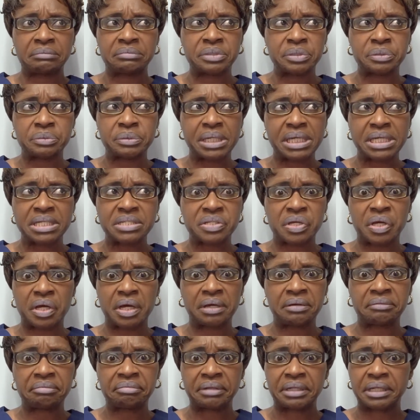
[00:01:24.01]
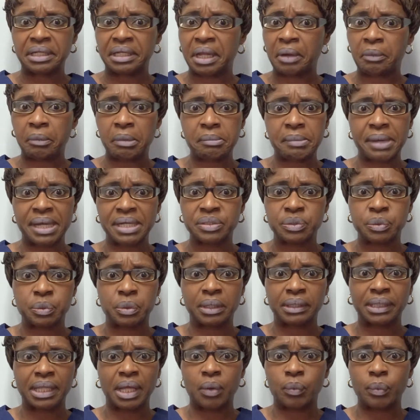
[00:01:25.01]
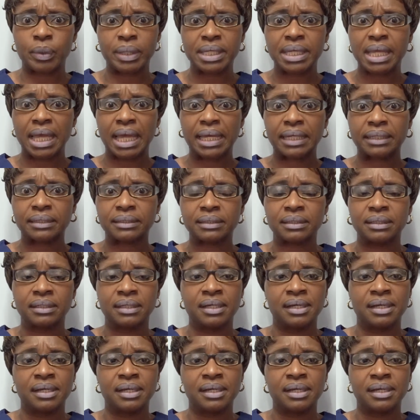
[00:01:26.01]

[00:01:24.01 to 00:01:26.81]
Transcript: 2 days off, and then I went back to work that weekend.